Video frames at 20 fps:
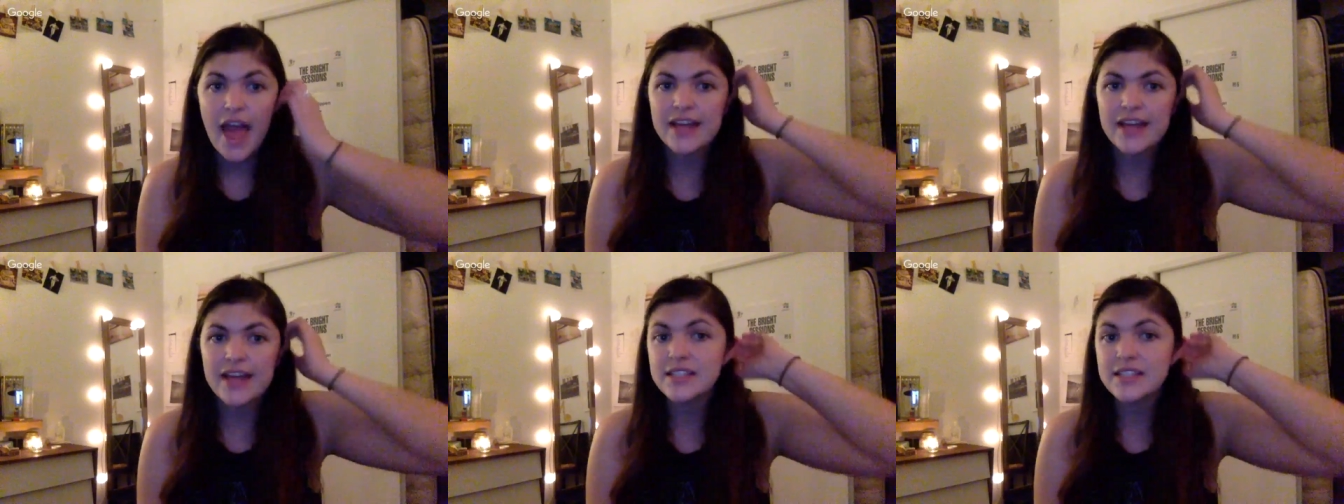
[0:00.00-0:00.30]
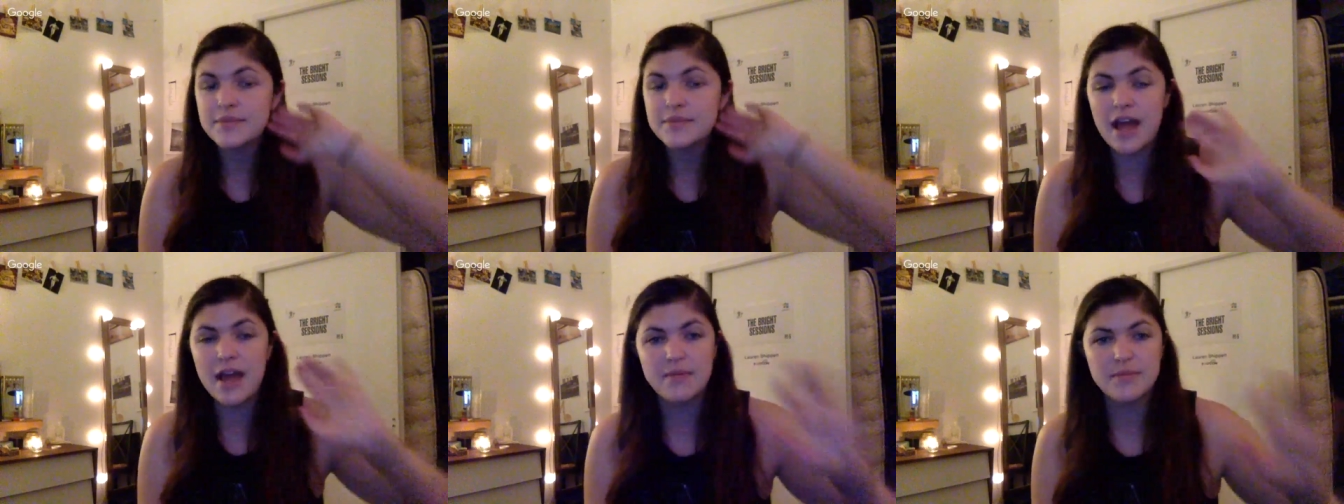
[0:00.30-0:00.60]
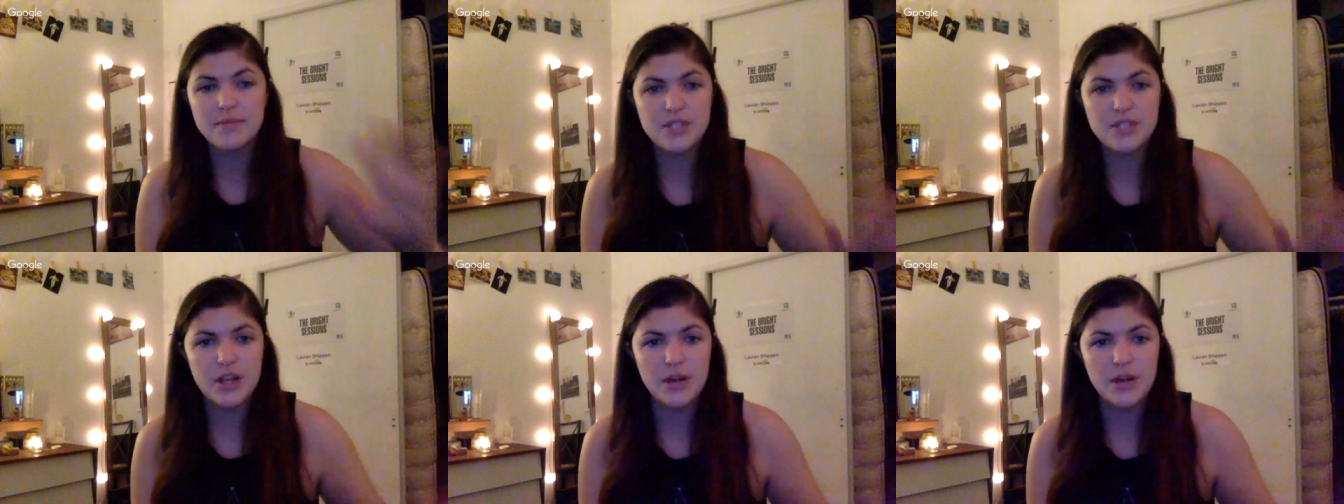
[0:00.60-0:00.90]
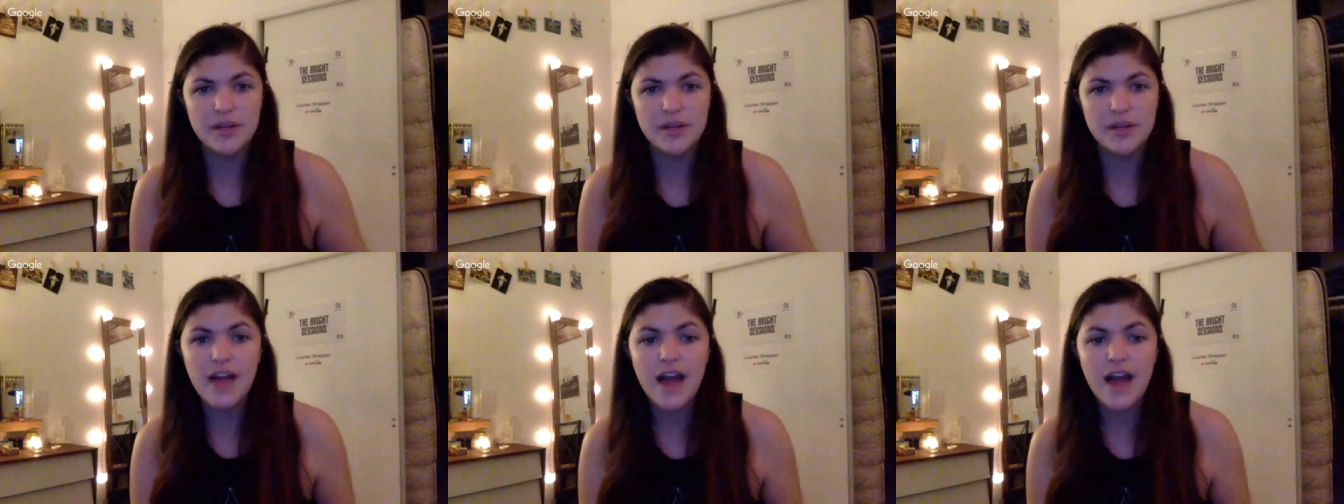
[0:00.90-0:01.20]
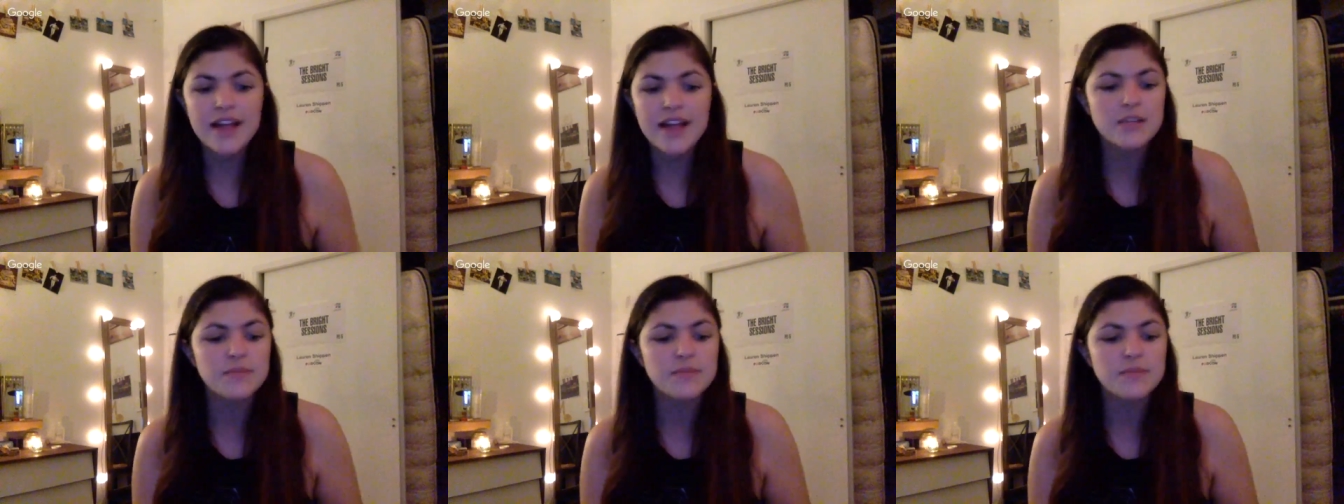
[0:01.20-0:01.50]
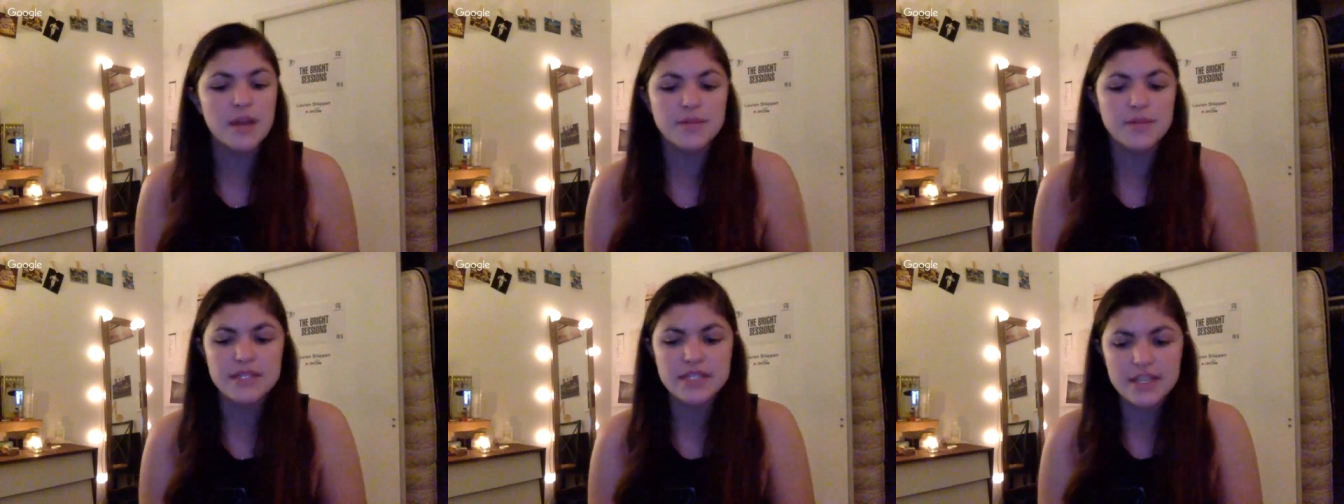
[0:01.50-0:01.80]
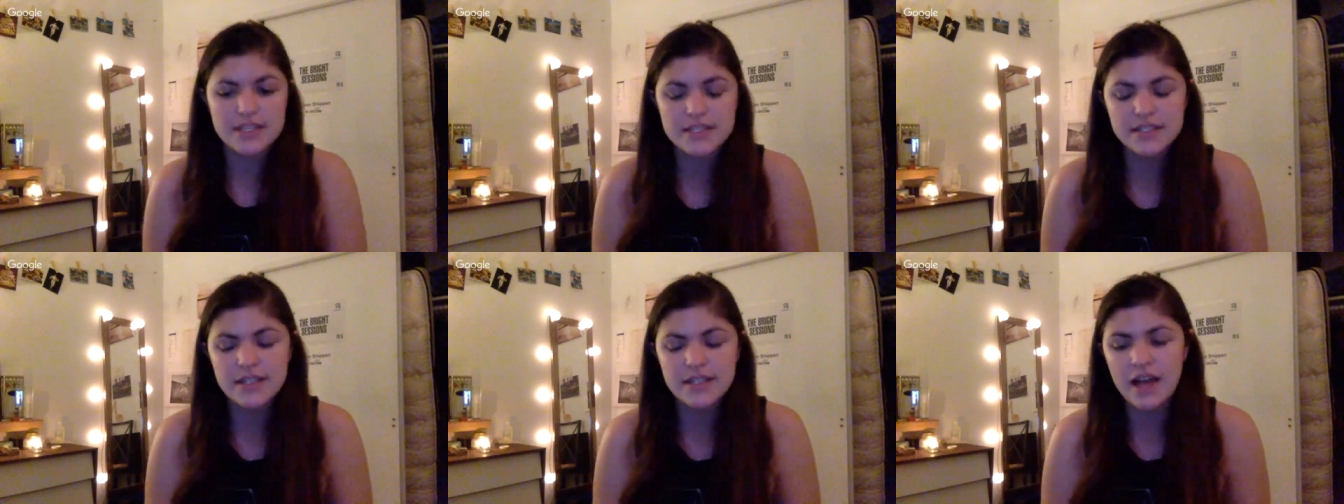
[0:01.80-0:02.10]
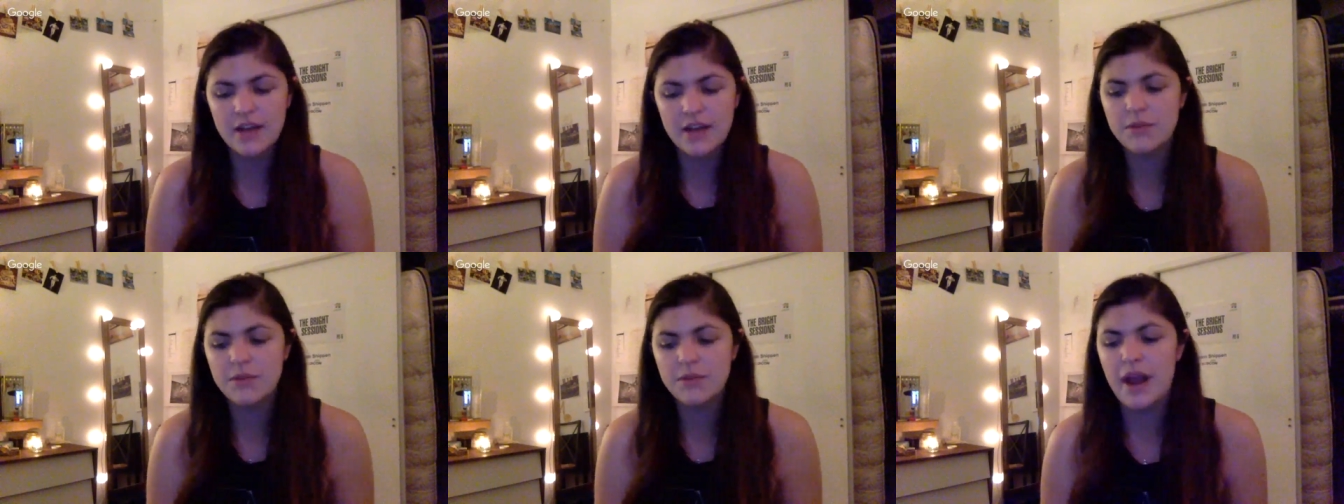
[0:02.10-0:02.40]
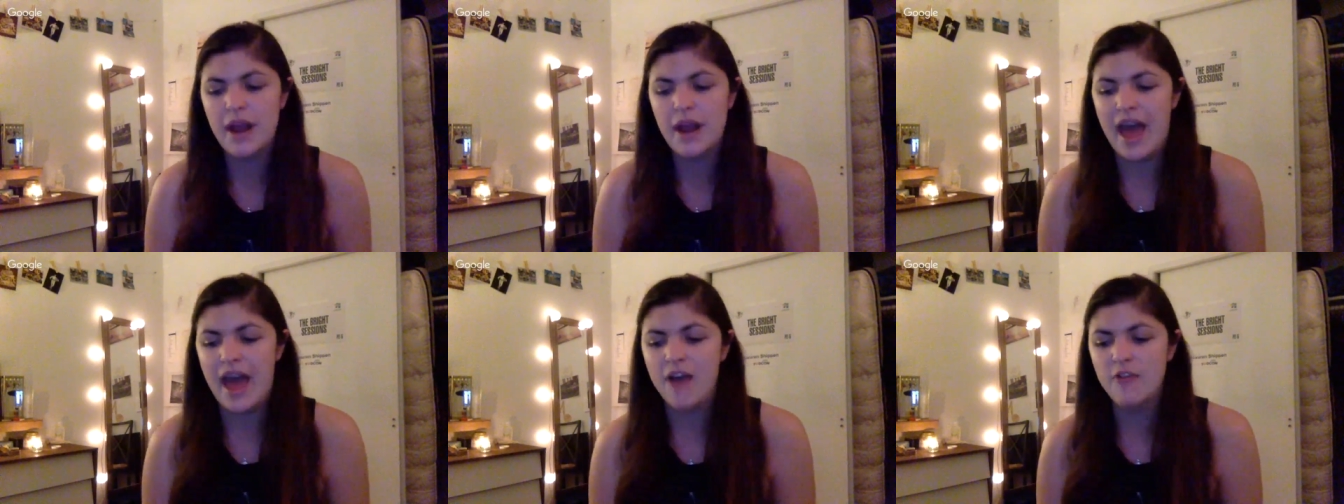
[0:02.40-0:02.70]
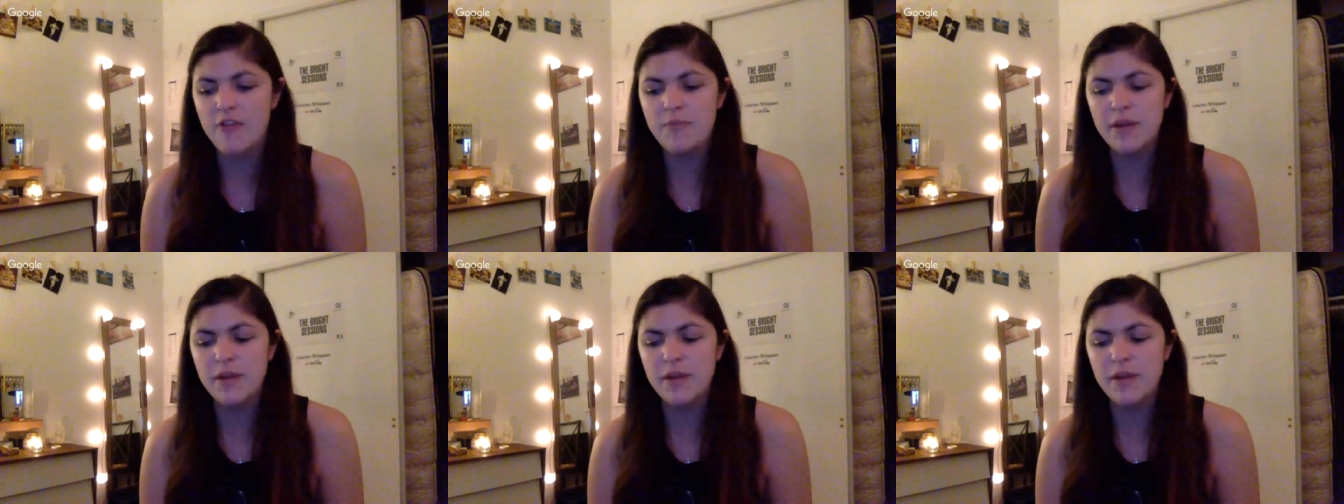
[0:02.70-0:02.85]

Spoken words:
And sometimes, it aligns, sometimes it doesn't align with what I have.